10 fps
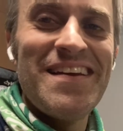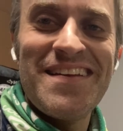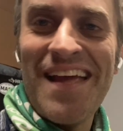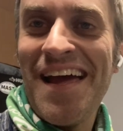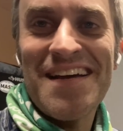
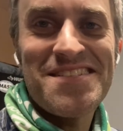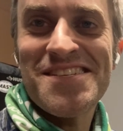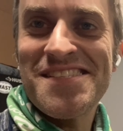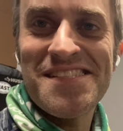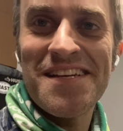yeah,
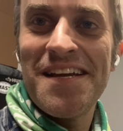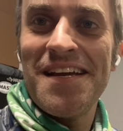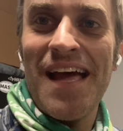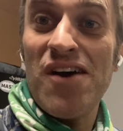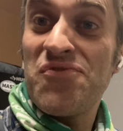just
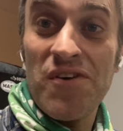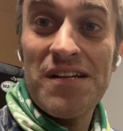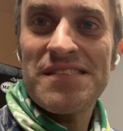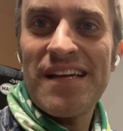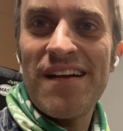have fun
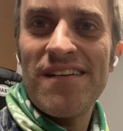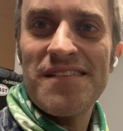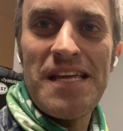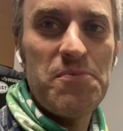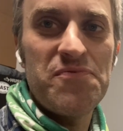out there,
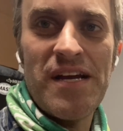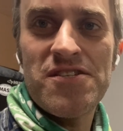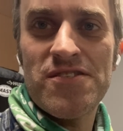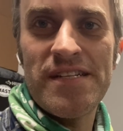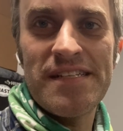keep
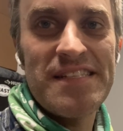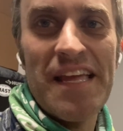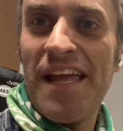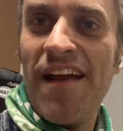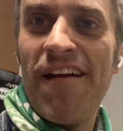adventuring,
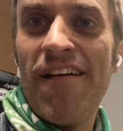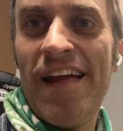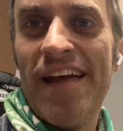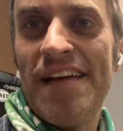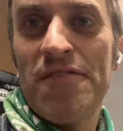take care,
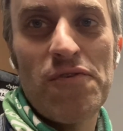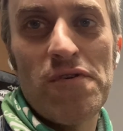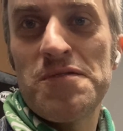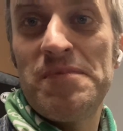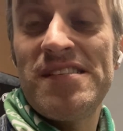and of
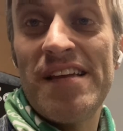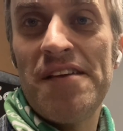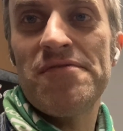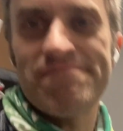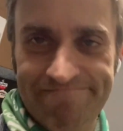course, be safe.